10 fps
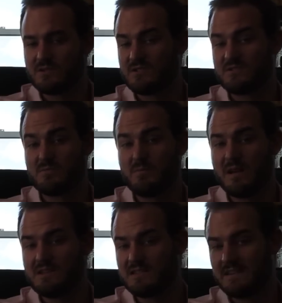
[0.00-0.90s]
which there's some
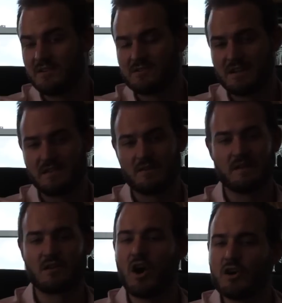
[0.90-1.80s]
amazing deals out there,
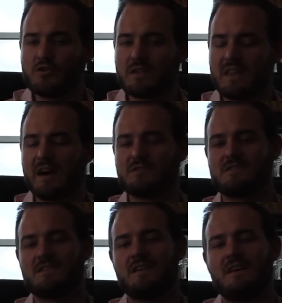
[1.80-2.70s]
like the
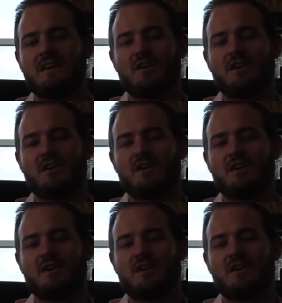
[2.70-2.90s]
100,000